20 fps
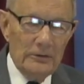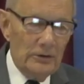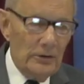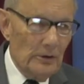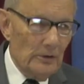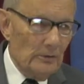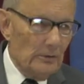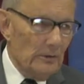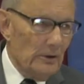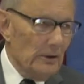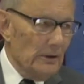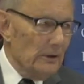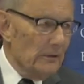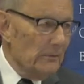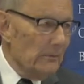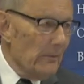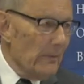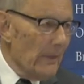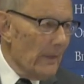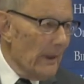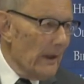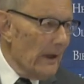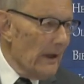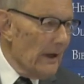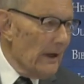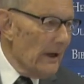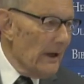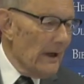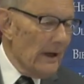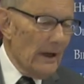children,
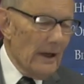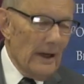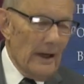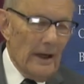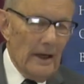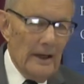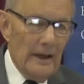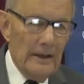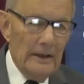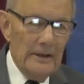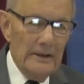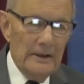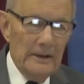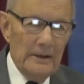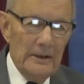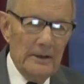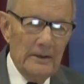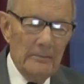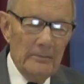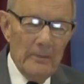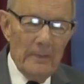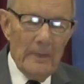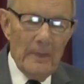and